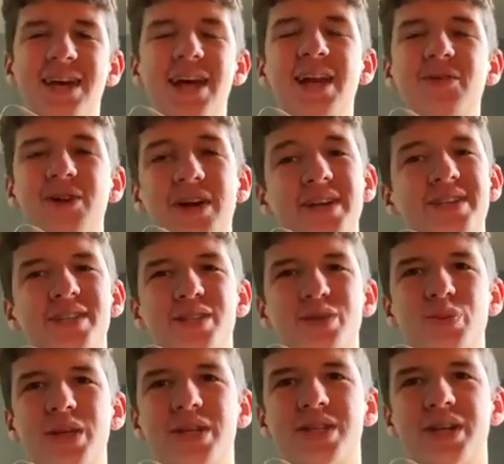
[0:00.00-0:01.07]
Anyway, it's a
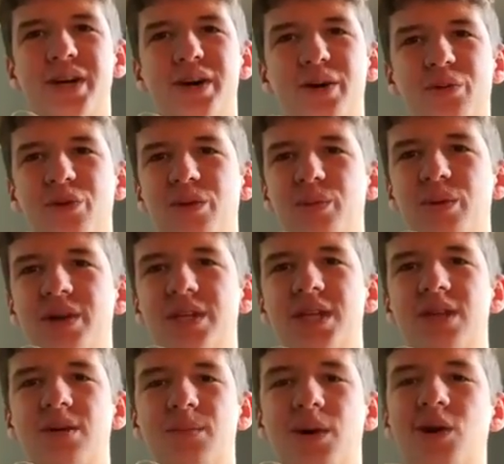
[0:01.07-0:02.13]
sweet song, really brings
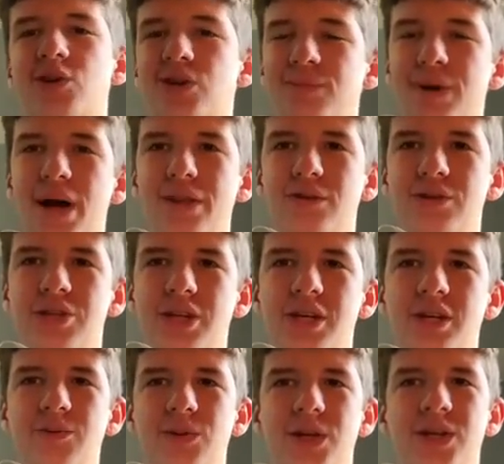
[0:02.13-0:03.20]
out the Marshall Mathers in
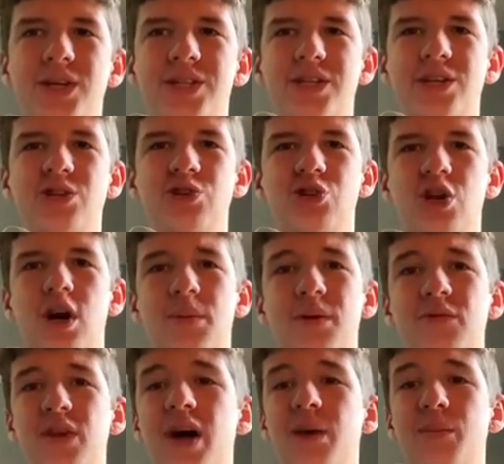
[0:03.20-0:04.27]
him, and does a good job
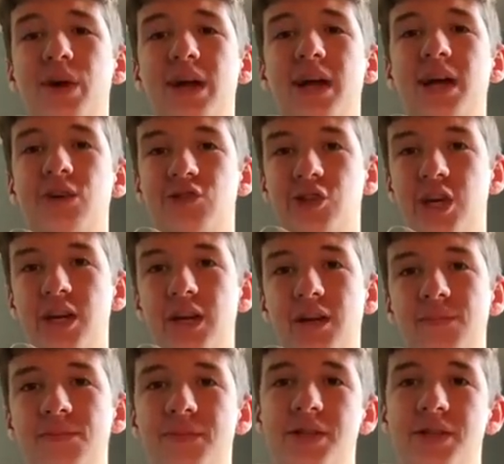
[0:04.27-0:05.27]
of not bringing out Shady,